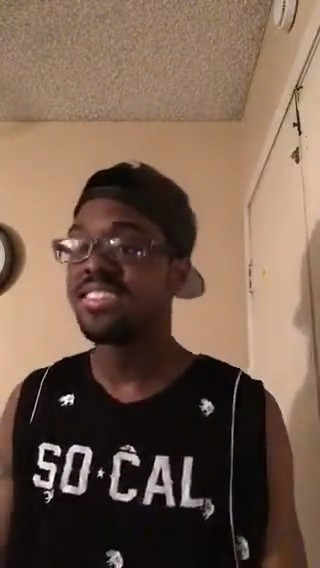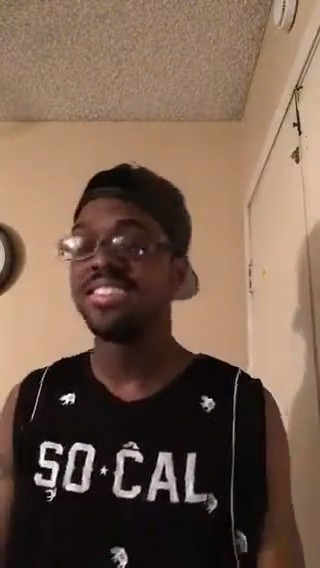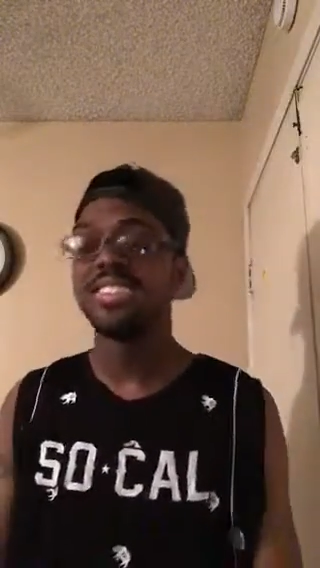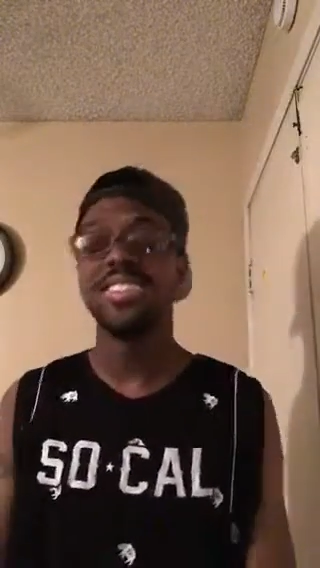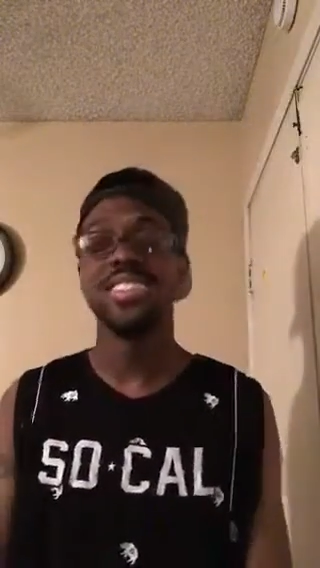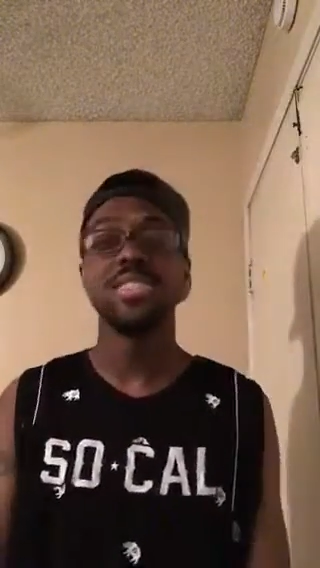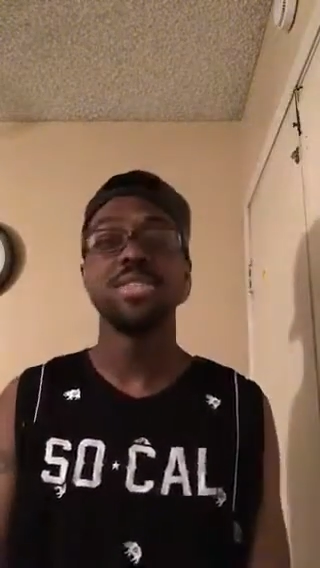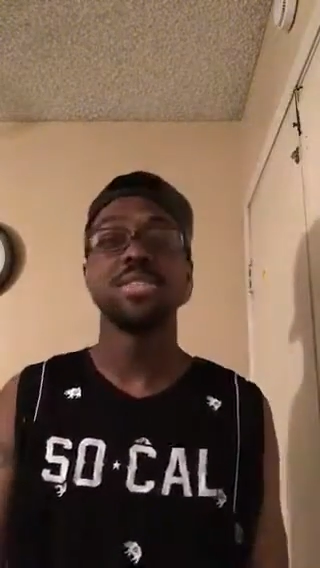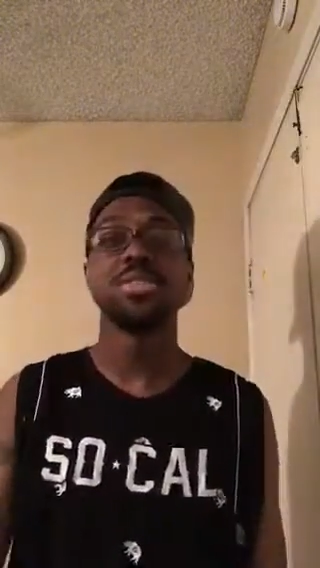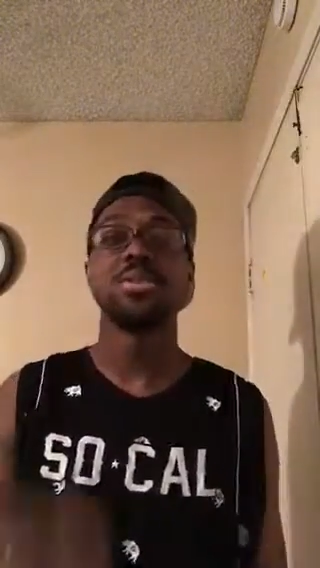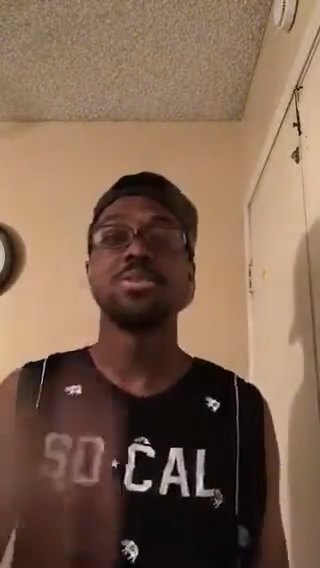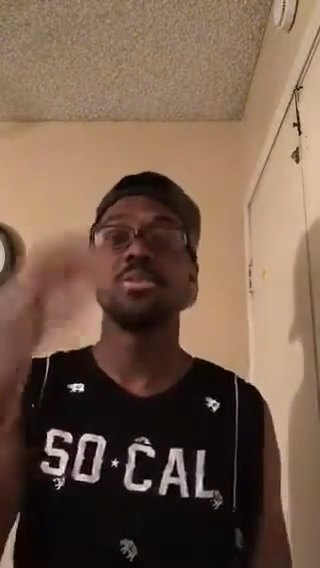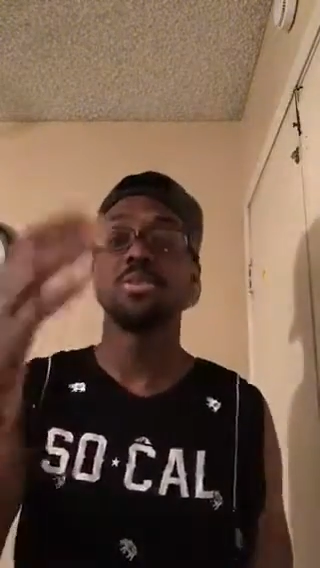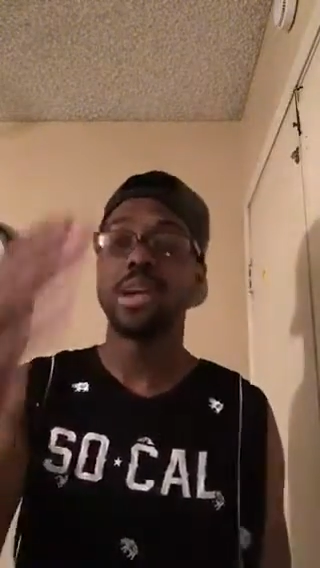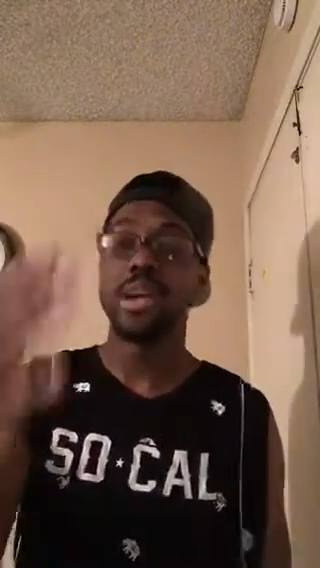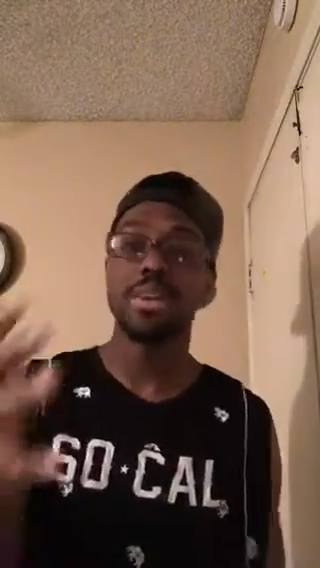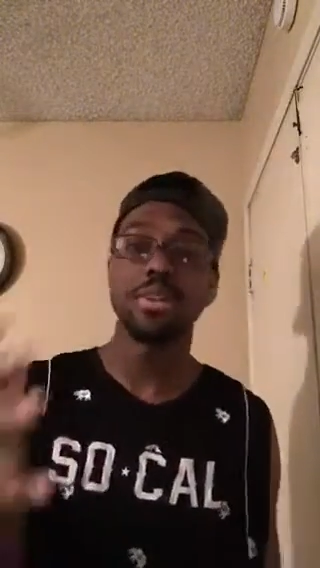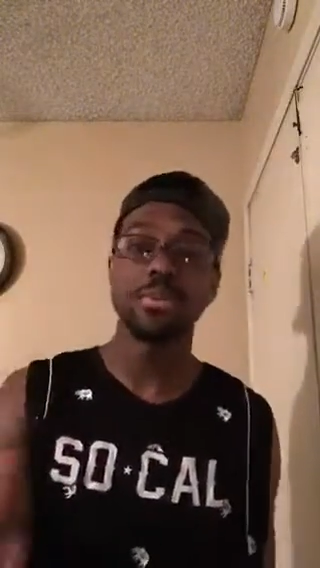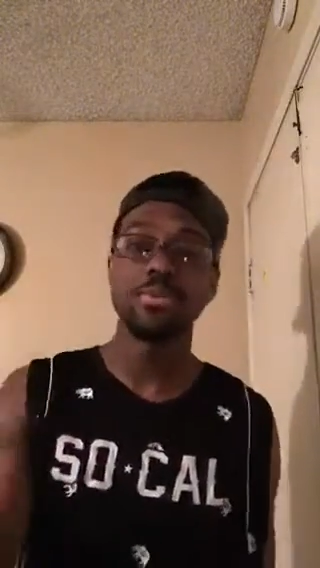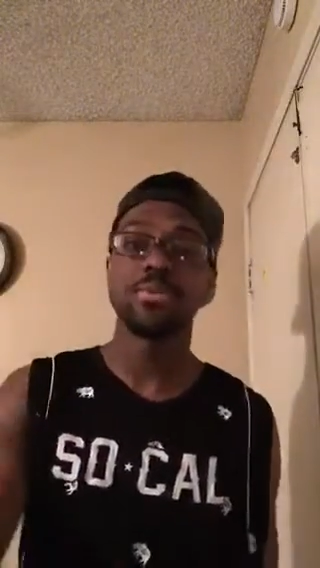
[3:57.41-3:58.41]
You're just a
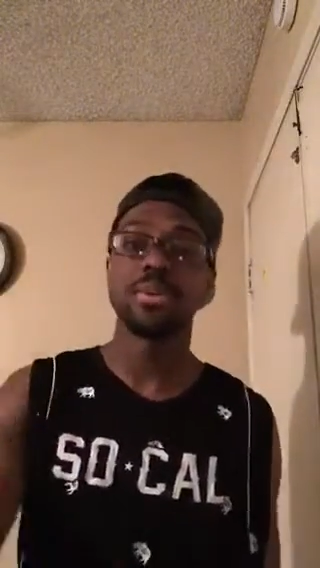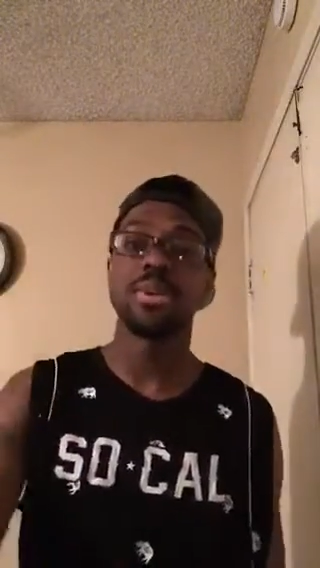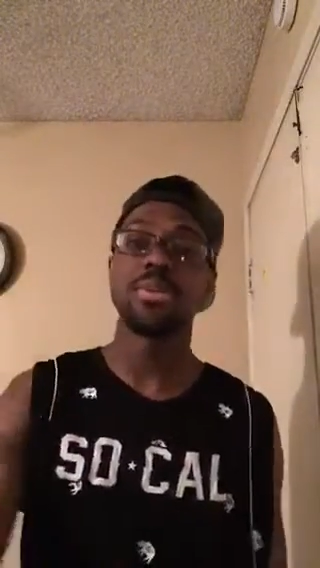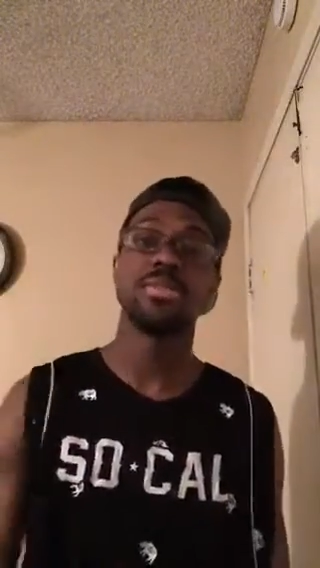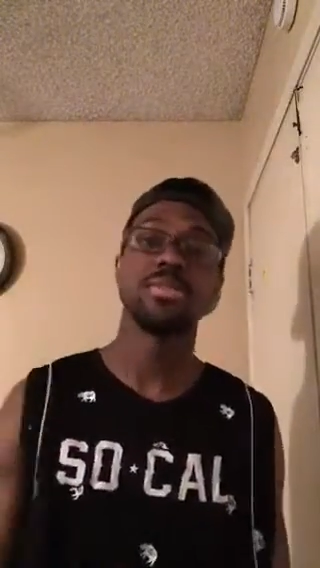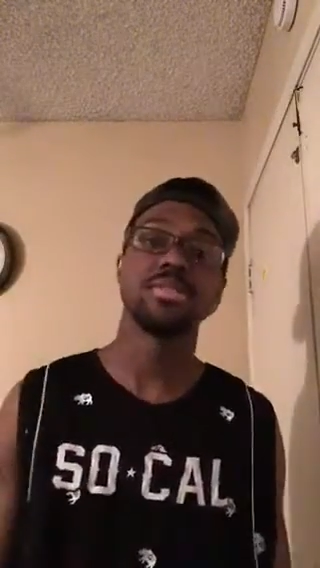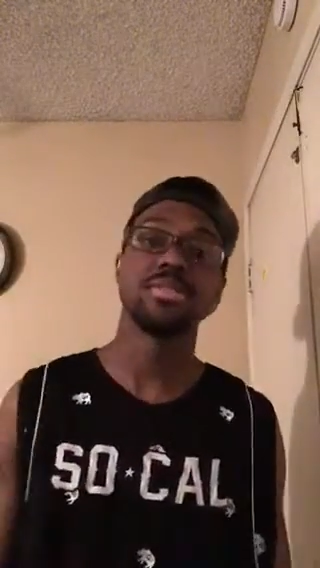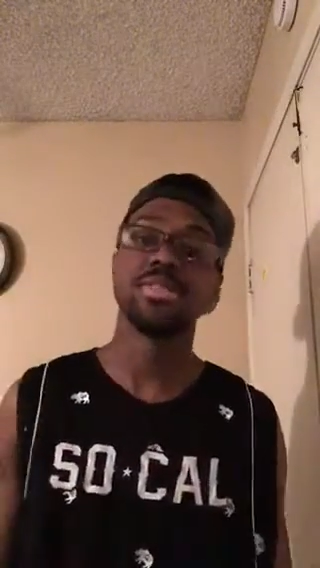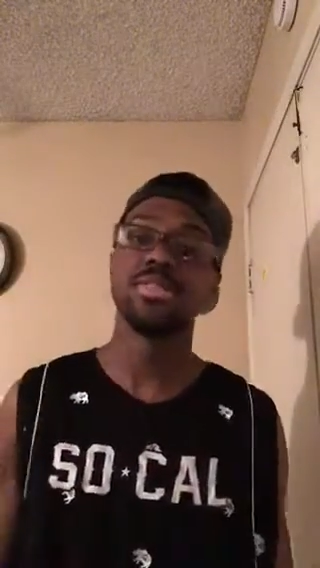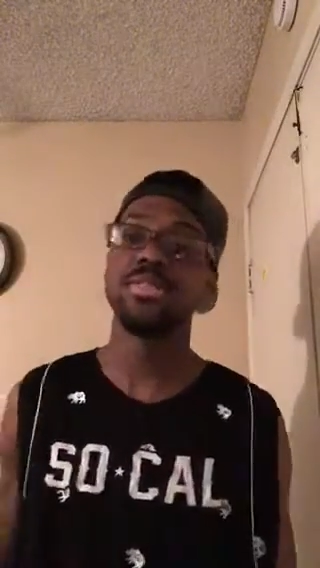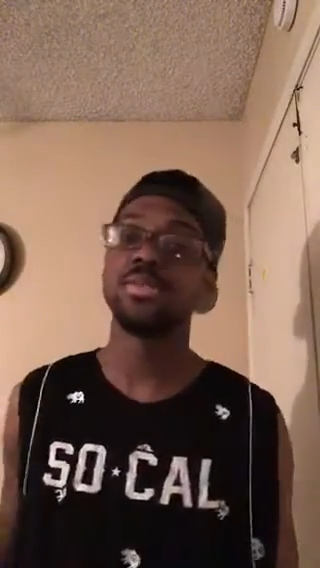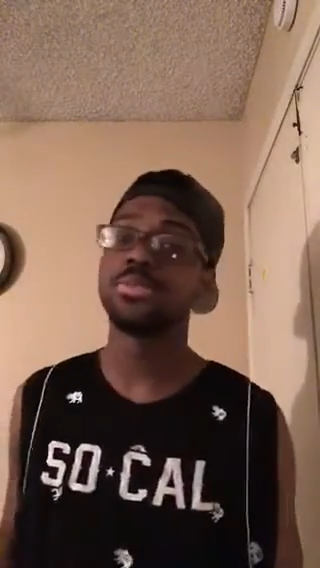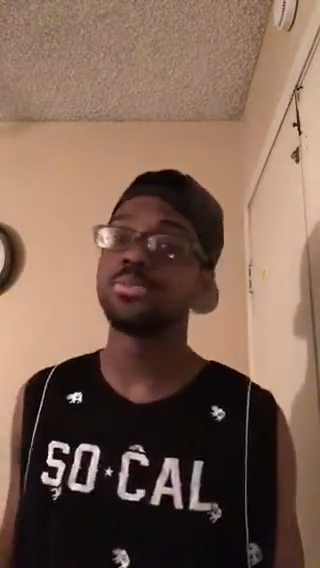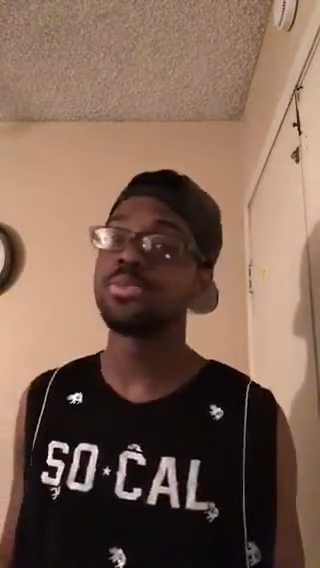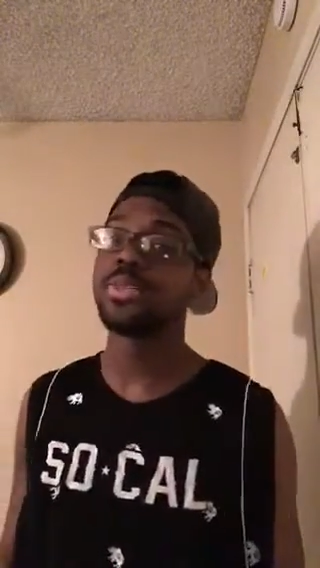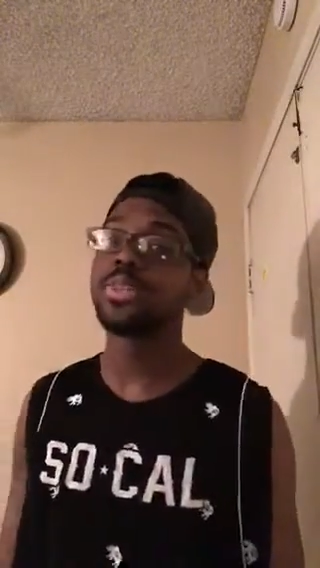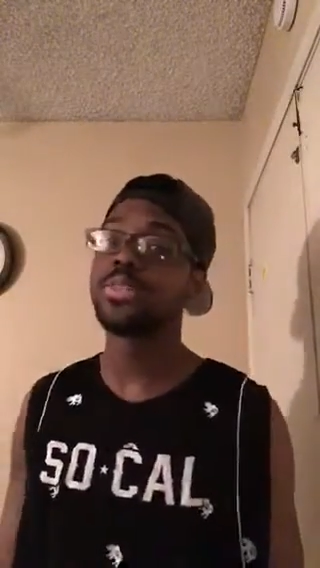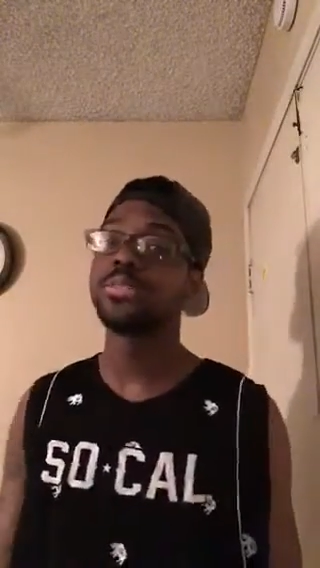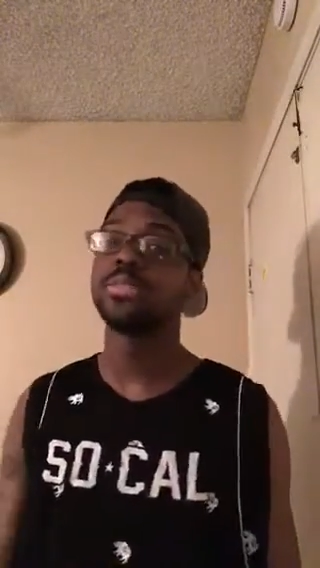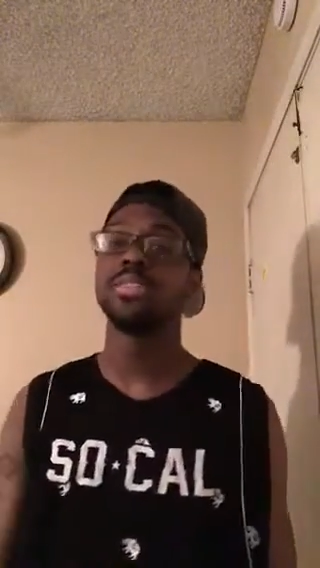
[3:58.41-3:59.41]
random person. You just
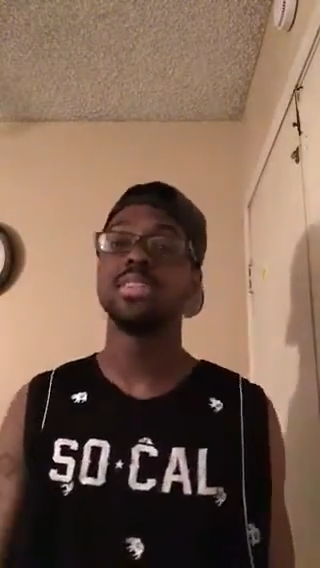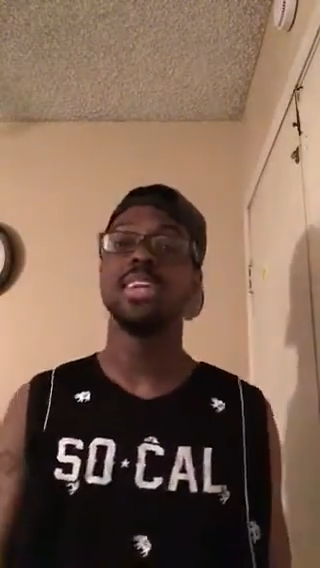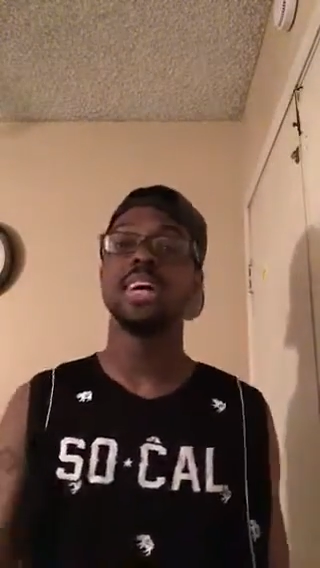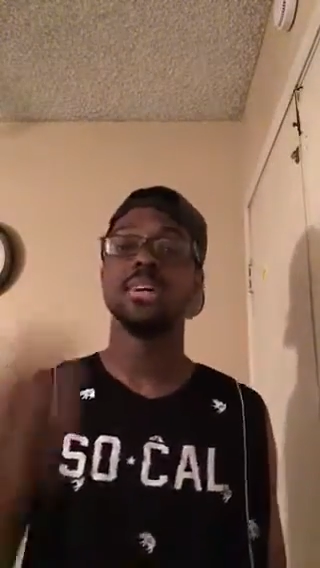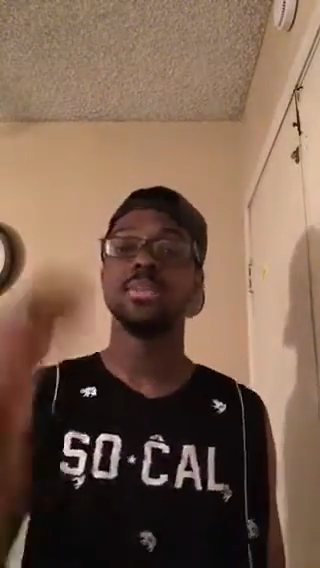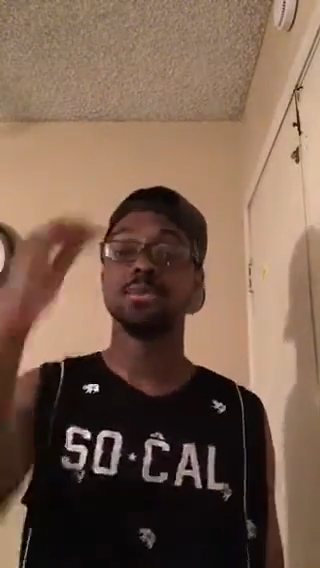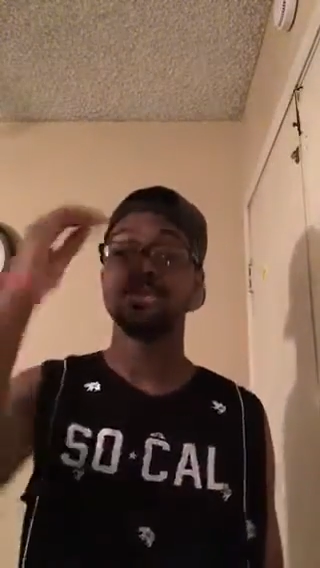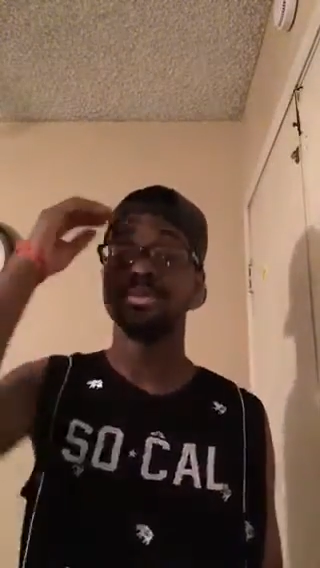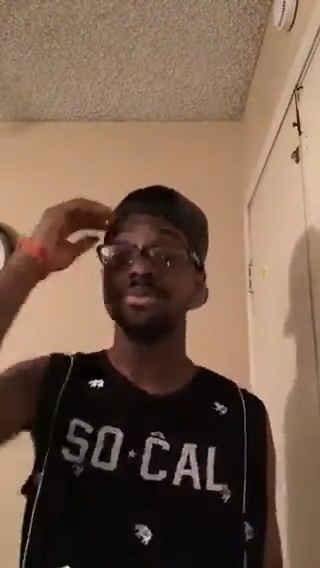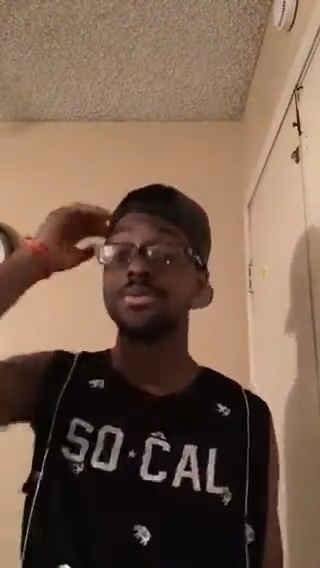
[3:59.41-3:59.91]
one of those like